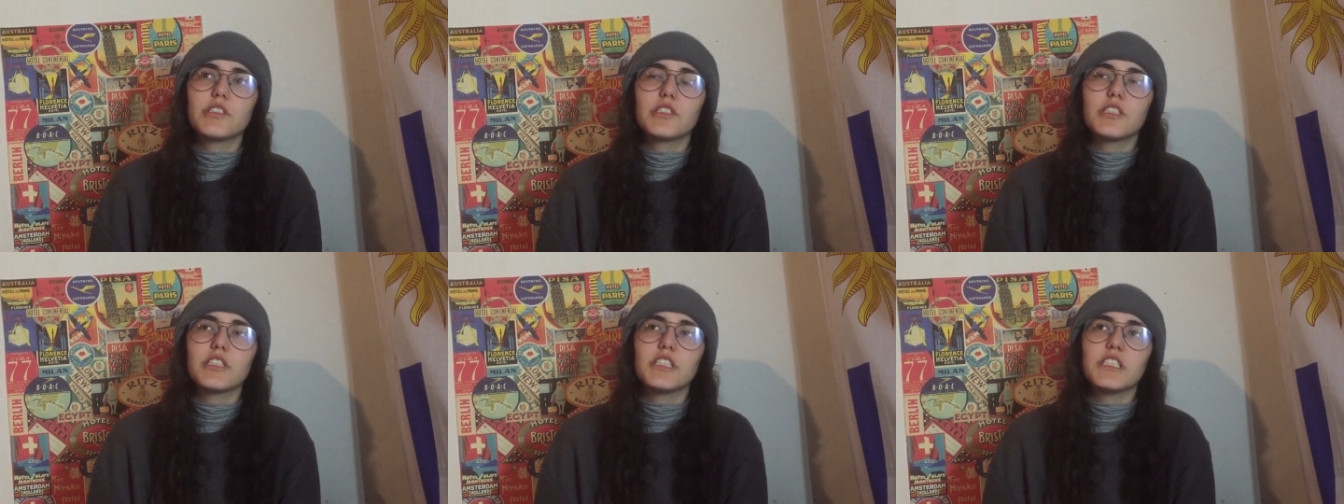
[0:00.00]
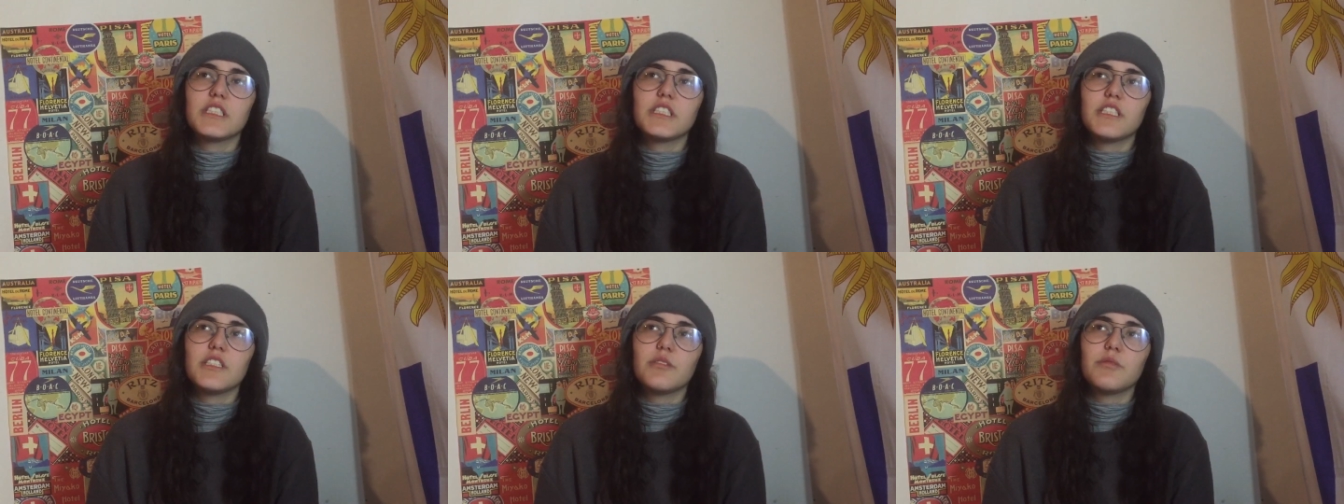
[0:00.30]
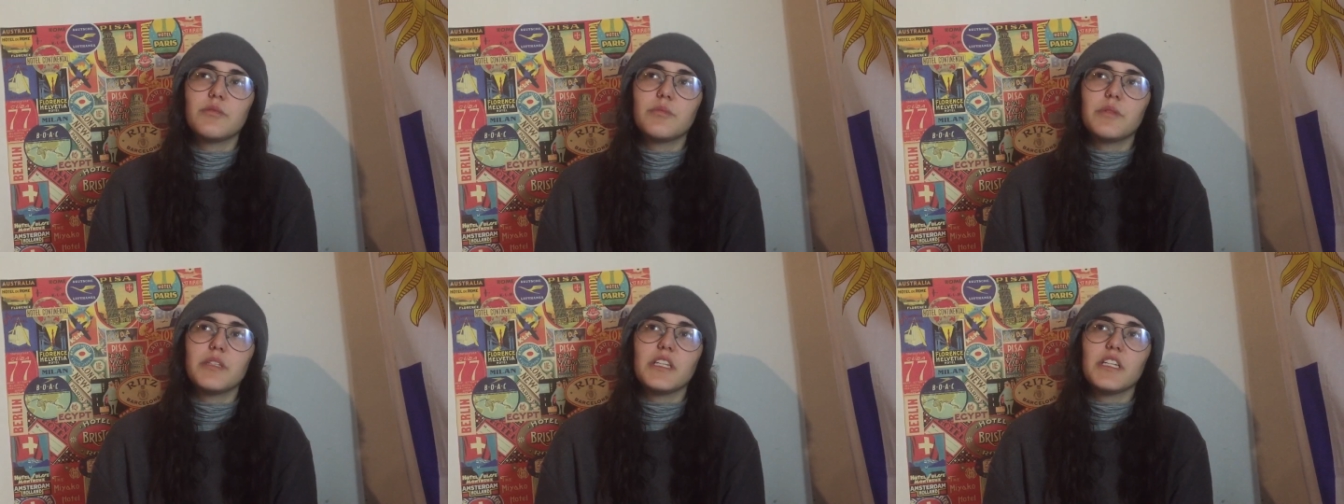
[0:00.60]
because there
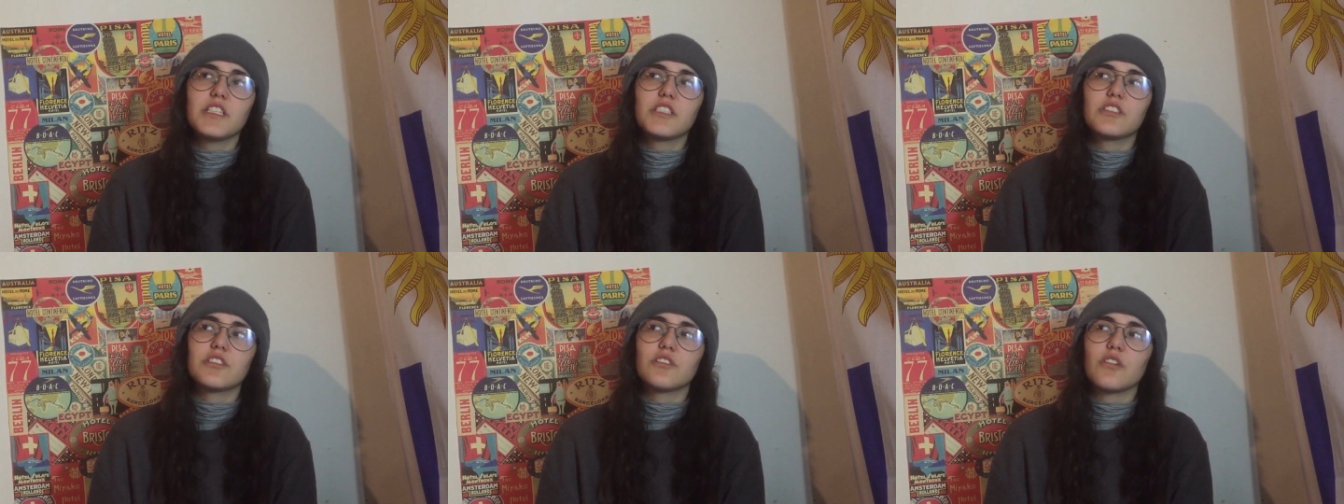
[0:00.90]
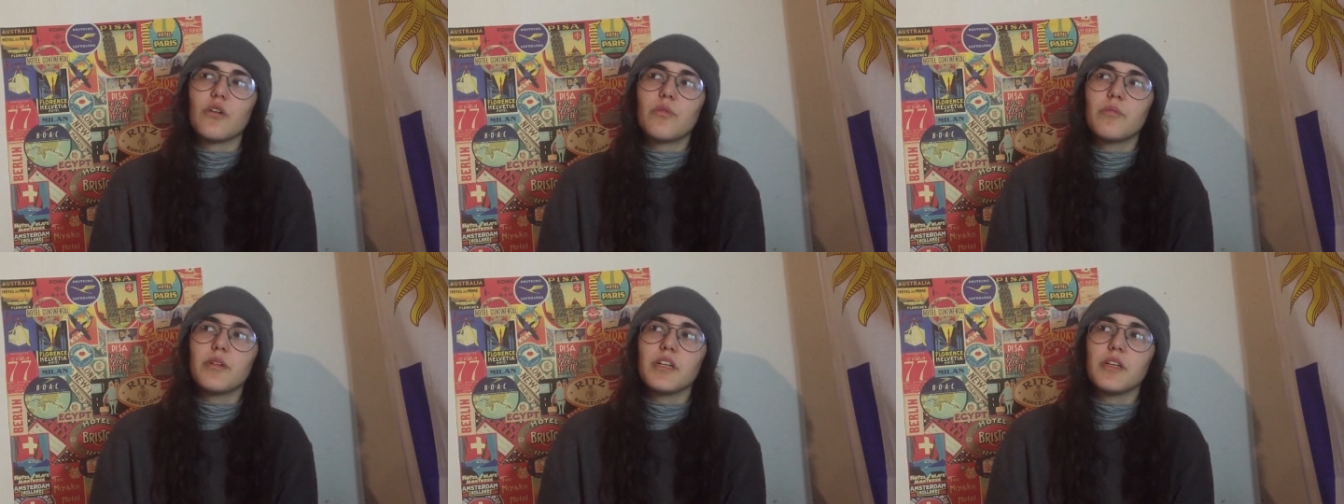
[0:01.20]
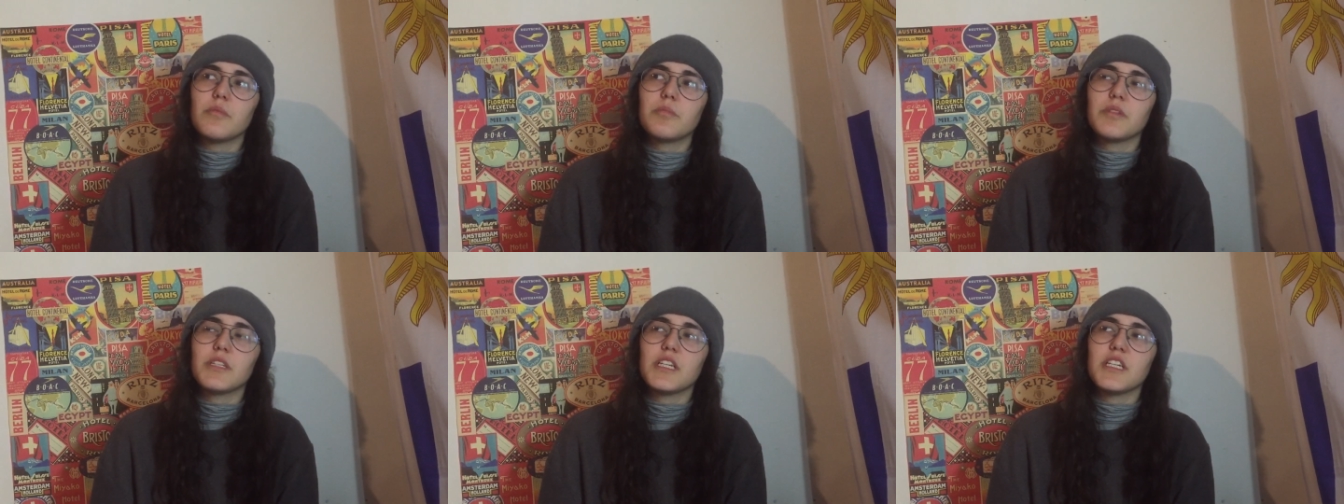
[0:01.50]
would be like so
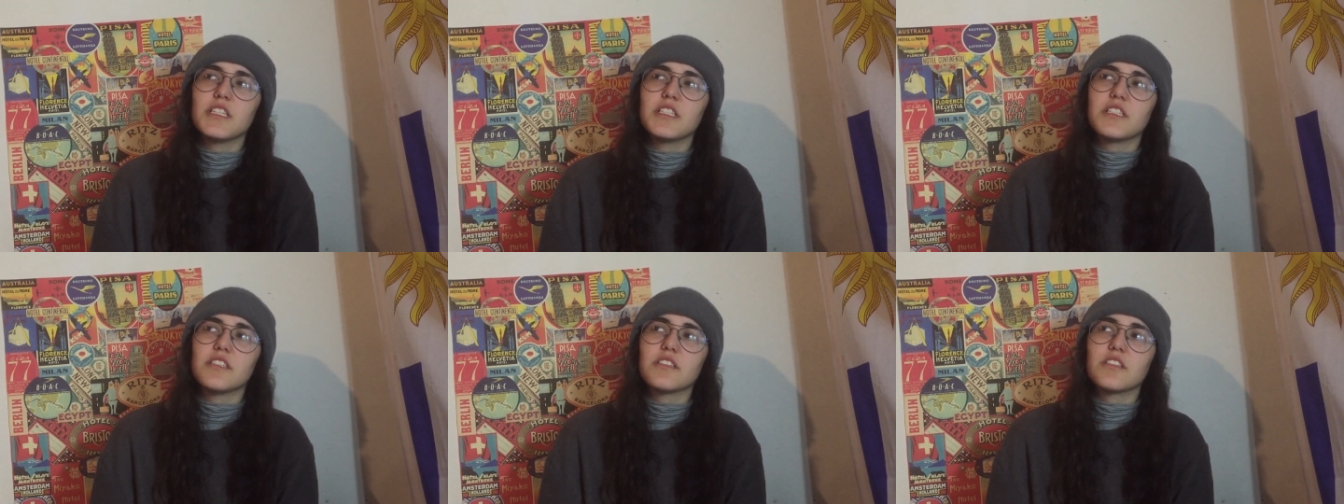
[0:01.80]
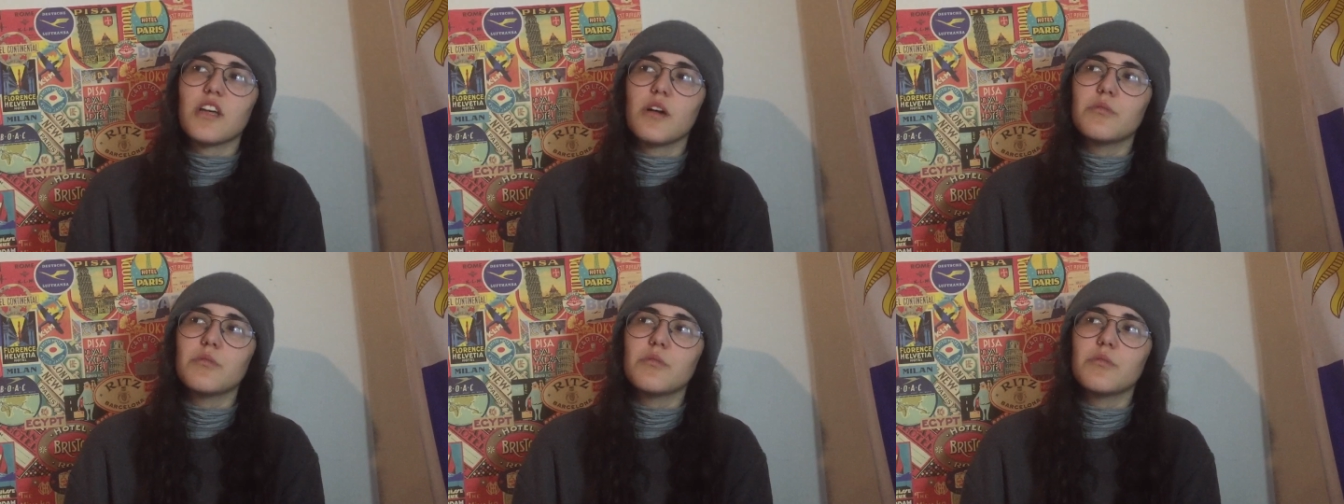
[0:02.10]
many places.